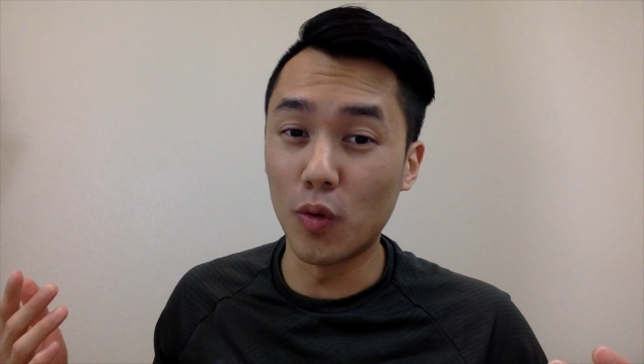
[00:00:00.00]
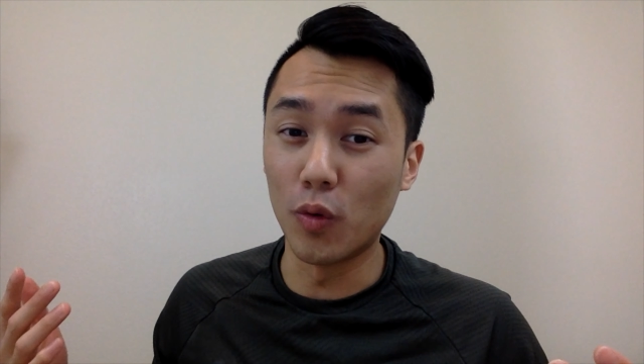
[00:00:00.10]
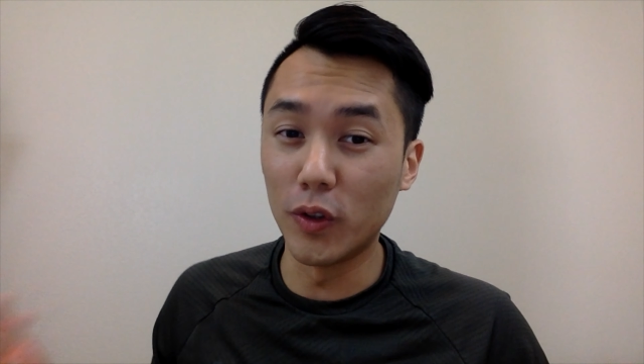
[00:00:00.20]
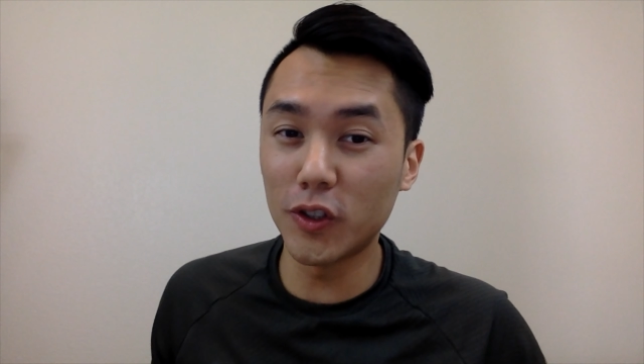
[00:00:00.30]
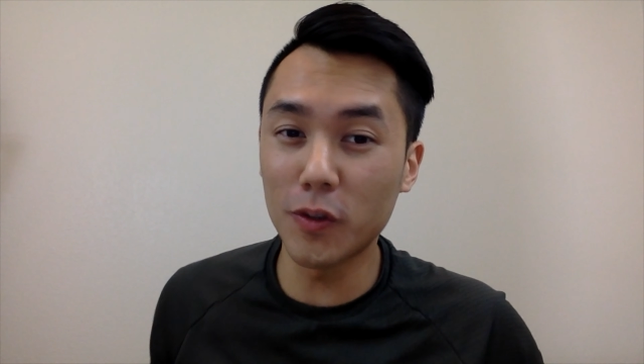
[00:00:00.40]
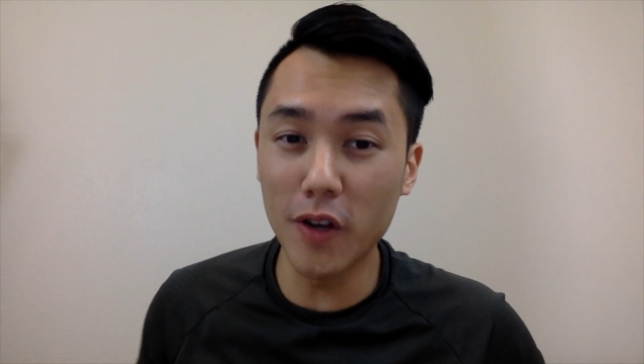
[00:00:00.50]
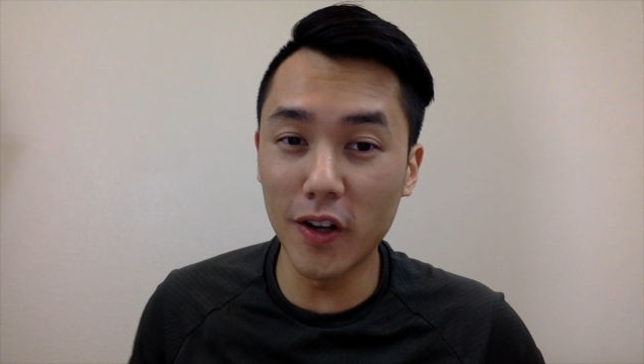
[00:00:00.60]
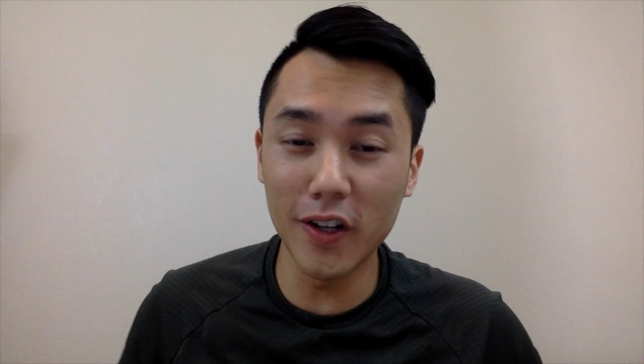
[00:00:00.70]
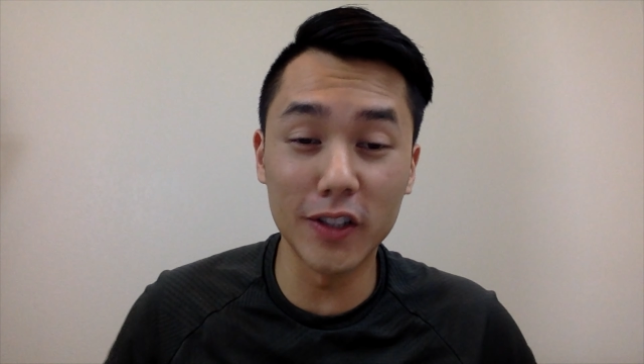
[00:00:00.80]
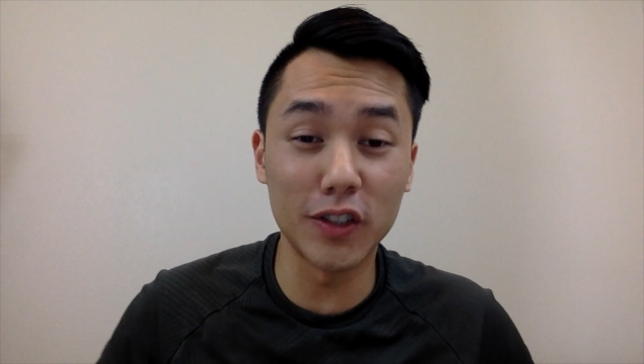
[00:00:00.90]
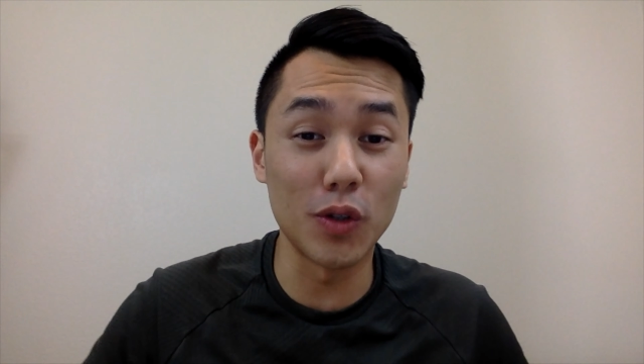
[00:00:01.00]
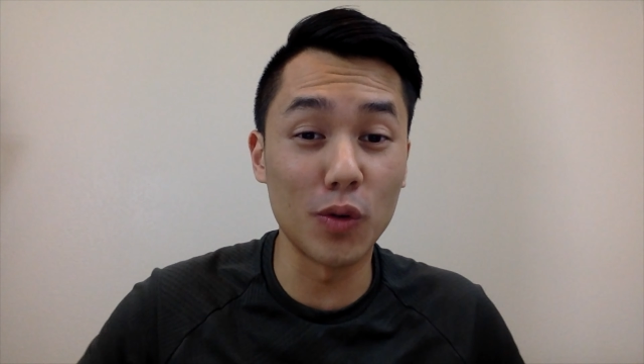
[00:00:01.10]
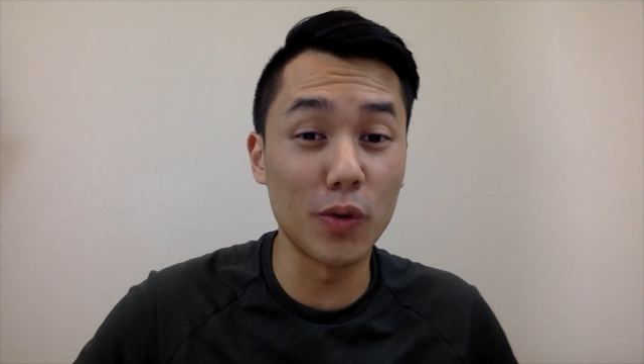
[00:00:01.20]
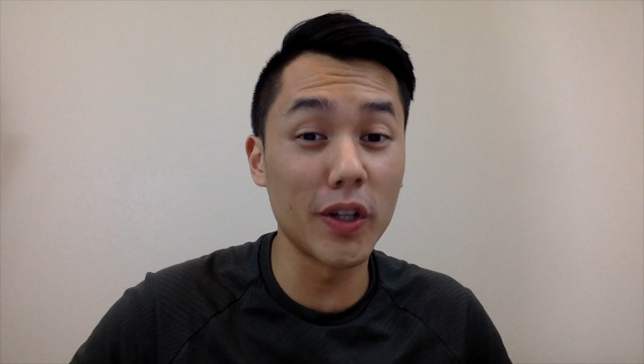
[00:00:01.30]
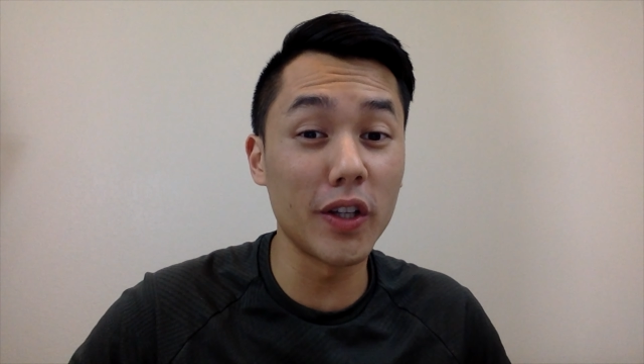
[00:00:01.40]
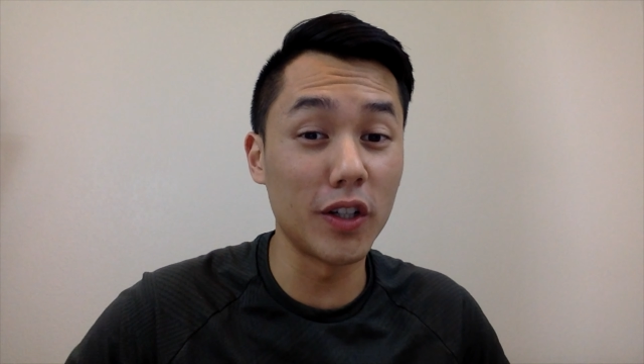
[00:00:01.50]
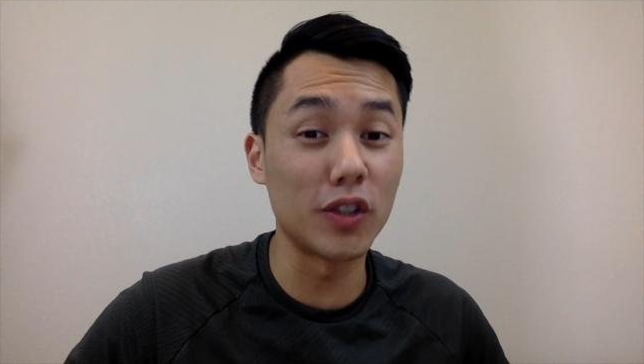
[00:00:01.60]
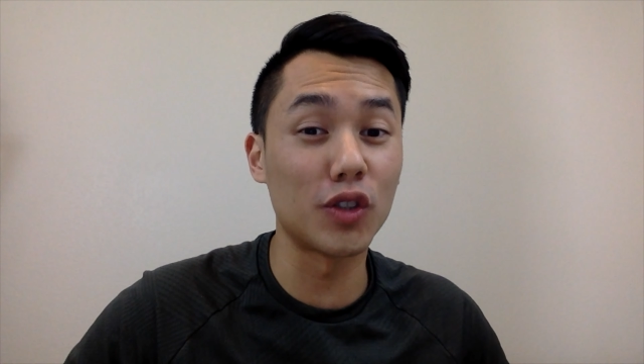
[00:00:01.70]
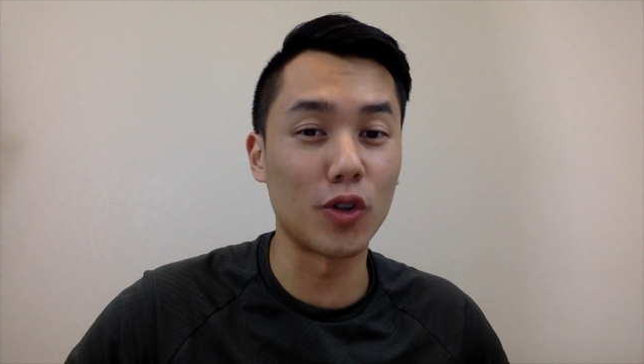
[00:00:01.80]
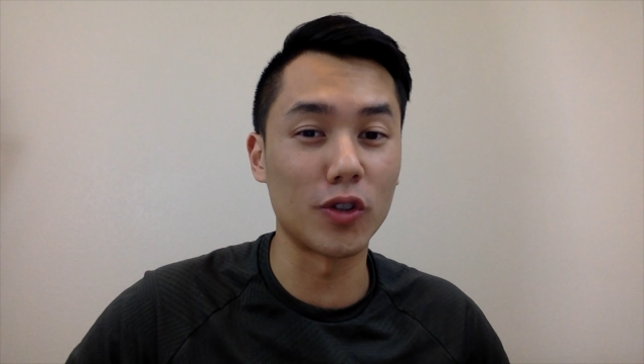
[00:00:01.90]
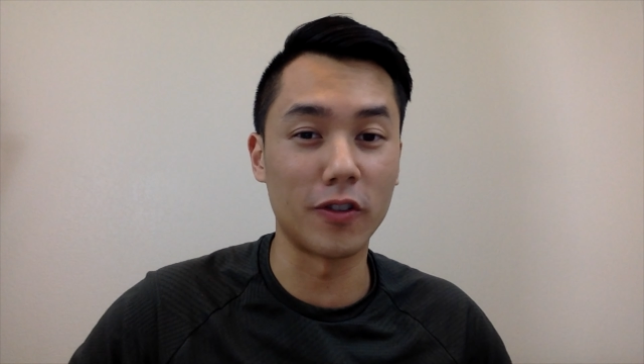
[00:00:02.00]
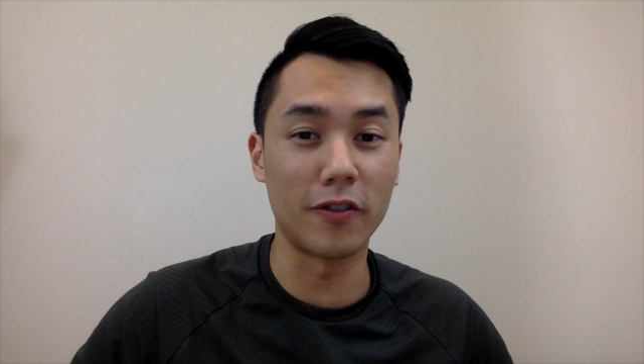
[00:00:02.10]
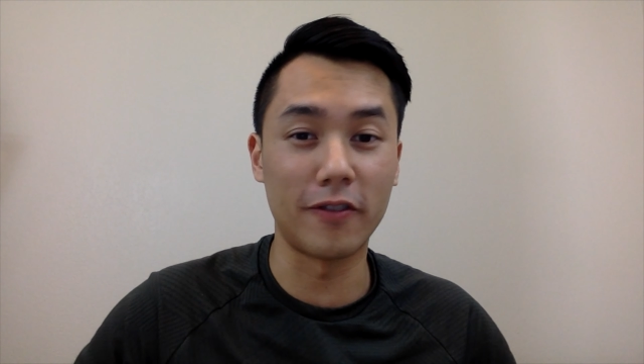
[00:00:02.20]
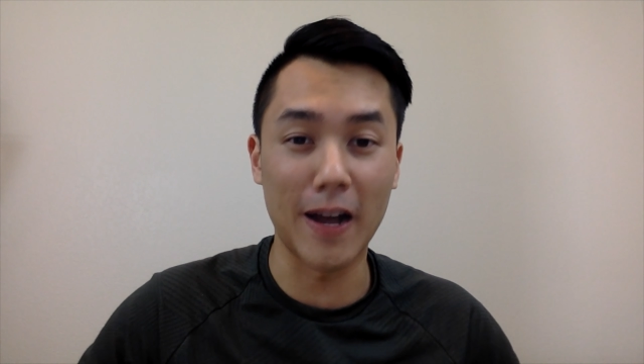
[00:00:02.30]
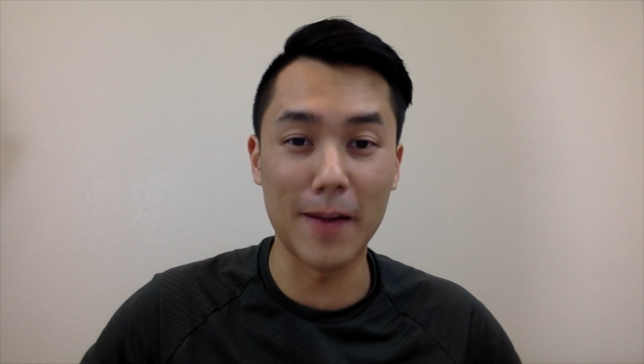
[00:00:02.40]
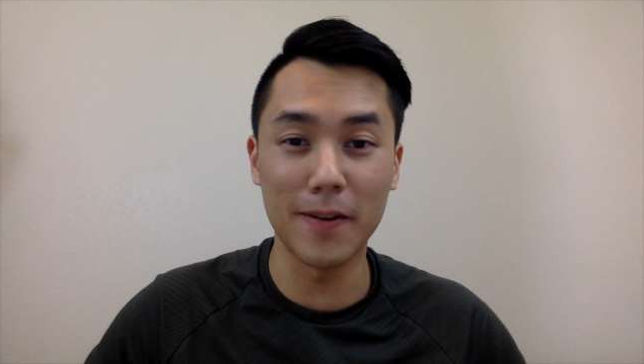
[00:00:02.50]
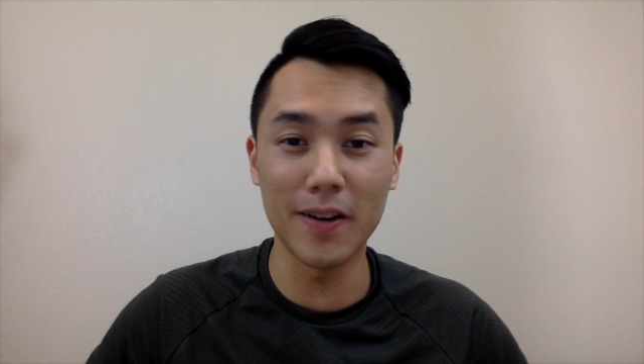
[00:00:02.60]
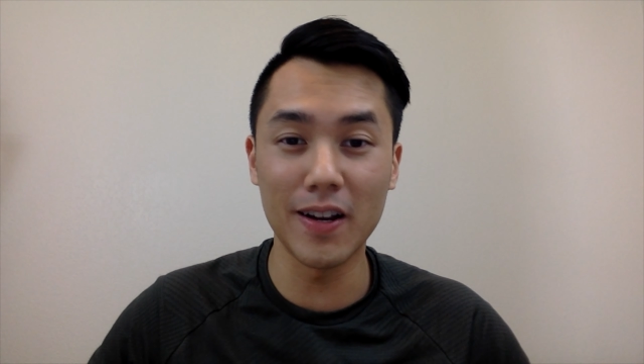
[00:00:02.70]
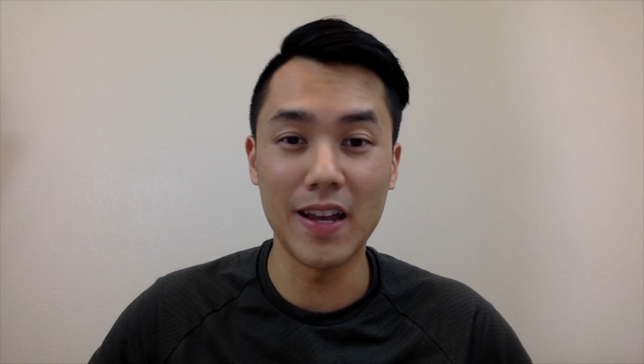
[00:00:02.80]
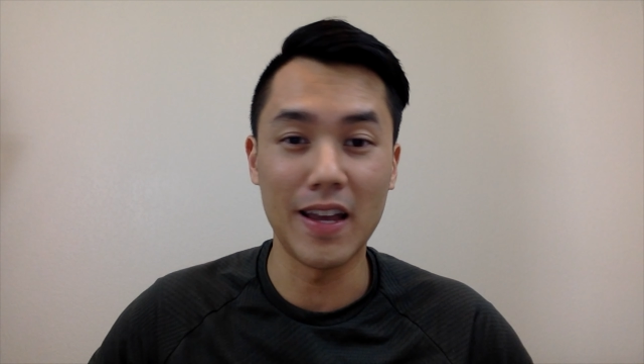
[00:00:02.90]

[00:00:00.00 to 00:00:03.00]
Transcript: Winter melon is a really good source of fiber,